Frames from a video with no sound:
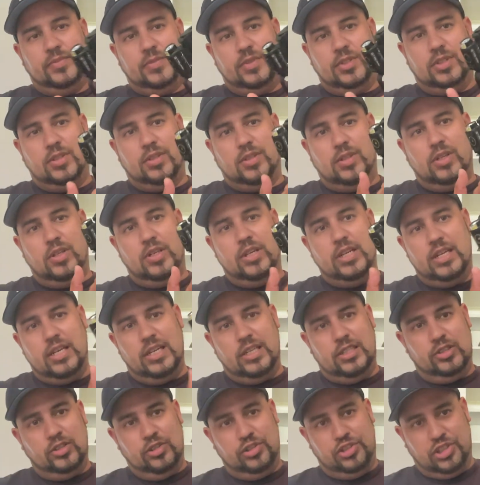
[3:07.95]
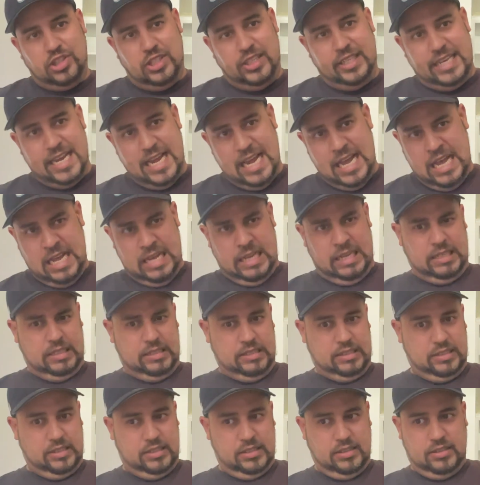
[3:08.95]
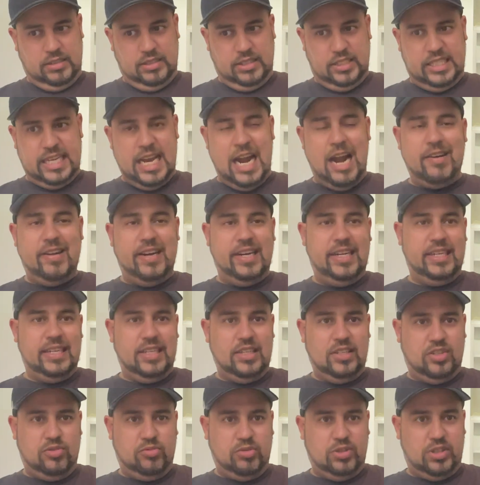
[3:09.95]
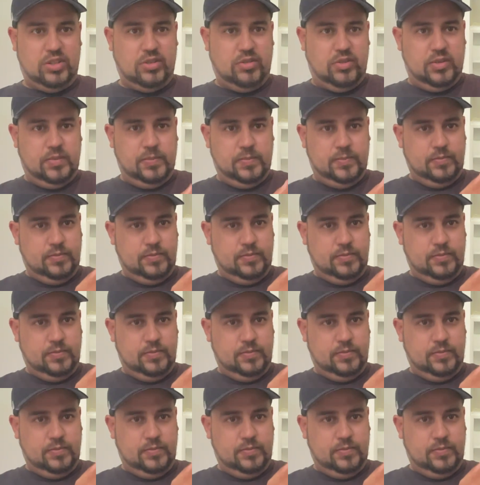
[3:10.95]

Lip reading: So I usually carry this with the